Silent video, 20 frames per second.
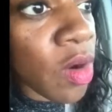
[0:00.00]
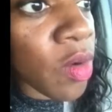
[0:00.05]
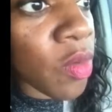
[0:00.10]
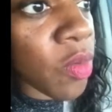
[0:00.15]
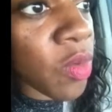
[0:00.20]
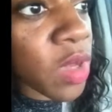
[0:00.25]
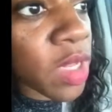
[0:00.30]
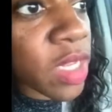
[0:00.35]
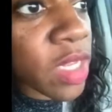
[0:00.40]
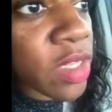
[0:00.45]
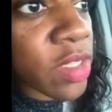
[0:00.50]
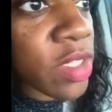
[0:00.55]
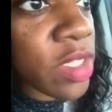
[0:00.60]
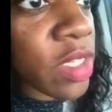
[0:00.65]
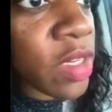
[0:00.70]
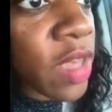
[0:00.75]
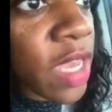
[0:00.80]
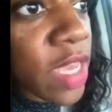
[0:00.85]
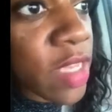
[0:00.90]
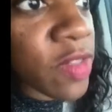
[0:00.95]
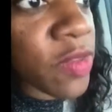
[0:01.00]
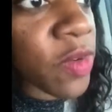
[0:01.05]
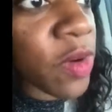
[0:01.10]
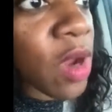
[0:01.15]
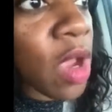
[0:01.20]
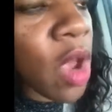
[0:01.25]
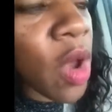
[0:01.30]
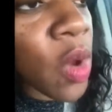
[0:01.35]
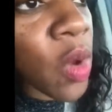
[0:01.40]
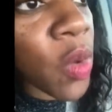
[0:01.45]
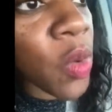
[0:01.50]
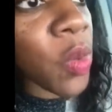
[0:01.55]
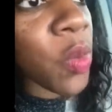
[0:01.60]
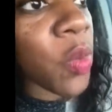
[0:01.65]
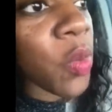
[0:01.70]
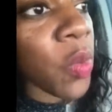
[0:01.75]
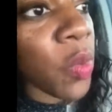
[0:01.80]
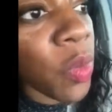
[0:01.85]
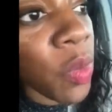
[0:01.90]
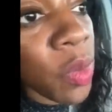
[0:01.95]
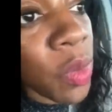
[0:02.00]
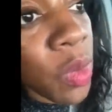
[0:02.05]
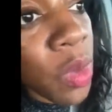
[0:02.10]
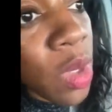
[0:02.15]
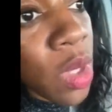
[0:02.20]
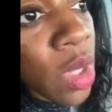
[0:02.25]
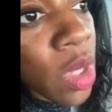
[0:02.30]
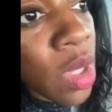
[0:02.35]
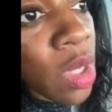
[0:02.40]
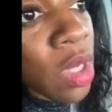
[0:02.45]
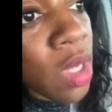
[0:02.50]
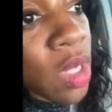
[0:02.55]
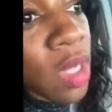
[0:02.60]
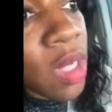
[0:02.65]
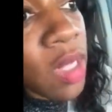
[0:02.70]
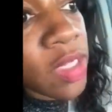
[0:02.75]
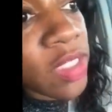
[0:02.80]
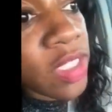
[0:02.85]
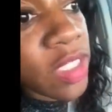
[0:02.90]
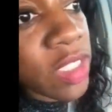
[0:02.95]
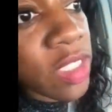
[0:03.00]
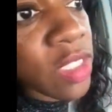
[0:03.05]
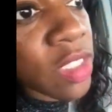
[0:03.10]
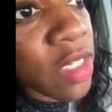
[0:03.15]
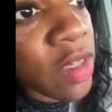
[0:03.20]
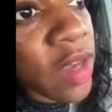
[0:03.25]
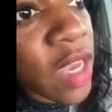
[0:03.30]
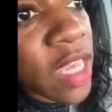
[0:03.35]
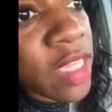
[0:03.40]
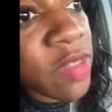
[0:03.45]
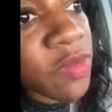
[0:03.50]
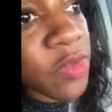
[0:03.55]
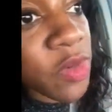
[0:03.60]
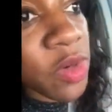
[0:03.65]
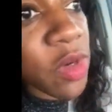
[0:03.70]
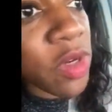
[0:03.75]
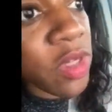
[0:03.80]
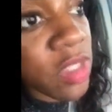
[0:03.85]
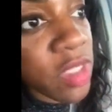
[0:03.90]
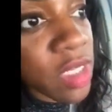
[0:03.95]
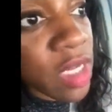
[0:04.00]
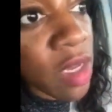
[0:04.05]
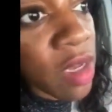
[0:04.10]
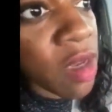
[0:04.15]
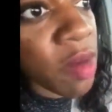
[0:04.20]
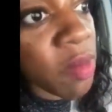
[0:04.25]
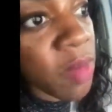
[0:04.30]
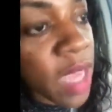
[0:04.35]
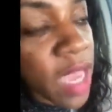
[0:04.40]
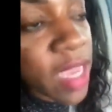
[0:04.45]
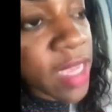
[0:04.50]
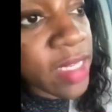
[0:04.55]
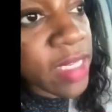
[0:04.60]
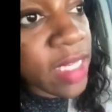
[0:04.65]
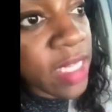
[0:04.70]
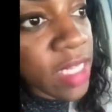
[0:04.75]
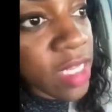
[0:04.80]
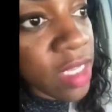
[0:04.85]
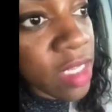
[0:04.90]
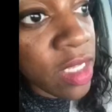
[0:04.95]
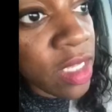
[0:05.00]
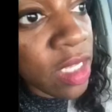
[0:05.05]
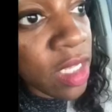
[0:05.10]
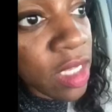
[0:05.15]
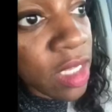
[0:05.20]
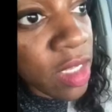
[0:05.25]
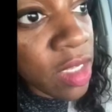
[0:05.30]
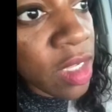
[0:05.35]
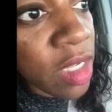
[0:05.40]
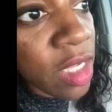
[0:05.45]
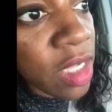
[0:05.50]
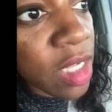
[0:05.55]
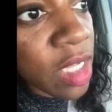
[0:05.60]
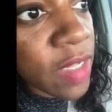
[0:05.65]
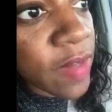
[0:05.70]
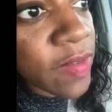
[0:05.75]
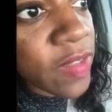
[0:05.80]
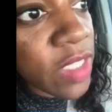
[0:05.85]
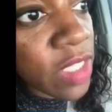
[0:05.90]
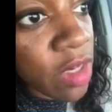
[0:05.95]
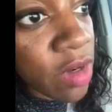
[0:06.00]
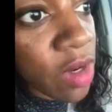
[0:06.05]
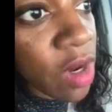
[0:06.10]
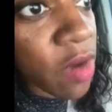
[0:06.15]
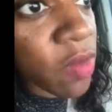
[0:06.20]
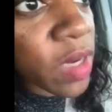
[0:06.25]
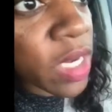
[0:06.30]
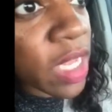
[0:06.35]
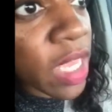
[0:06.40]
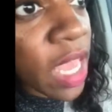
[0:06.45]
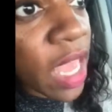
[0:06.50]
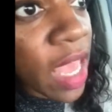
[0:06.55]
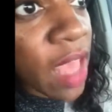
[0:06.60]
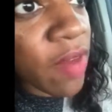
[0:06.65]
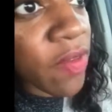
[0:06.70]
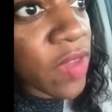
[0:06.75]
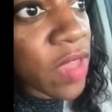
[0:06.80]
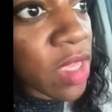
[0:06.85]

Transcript: what else she'll ask for? Oh, she'll ask for some ID if she don't already have it.